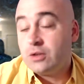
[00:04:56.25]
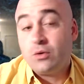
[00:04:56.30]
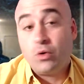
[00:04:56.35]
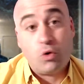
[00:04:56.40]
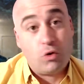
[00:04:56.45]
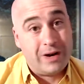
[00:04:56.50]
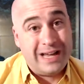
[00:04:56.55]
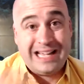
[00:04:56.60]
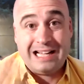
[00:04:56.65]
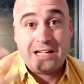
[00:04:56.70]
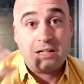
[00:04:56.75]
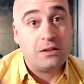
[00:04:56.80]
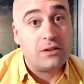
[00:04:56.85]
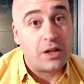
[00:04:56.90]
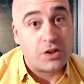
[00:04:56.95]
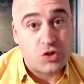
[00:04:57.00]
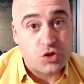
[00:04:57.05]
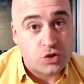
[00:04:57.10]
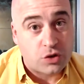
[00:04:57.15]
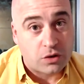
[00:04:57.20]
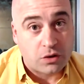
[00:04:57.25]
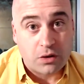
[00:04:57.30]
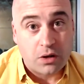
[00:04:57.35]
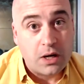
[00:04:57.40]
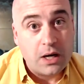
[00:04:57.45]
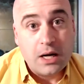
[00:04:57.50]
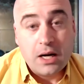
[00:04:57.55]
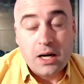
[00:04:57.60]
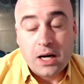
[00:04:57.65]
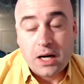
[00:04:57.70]
or a cluster
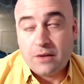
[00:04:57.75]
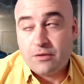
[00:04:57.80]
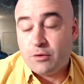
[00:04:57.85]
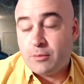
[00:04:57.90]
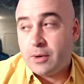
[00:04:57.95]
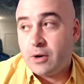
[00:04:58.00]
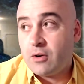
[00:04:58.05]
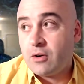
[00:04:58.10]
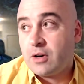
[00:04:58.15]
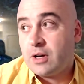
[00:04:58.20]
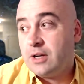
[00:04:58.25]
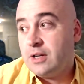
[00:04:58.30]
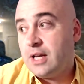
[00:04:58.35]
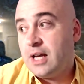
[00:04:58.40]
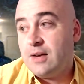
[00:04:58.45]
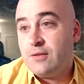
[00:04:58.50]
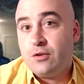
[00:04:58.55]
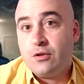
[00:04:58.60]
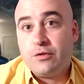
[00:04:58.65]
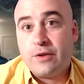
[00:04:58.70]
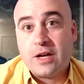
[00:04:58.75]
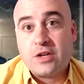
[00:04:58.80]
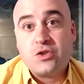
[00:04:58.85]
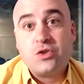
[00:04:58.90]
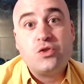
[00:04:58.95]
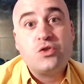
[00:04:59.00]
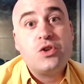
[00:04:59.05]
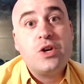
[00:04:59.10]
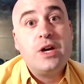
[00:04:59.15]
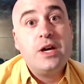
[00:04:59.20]
of American naval
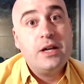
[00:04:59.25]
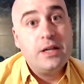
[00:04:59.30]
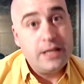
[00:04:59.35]
vessels?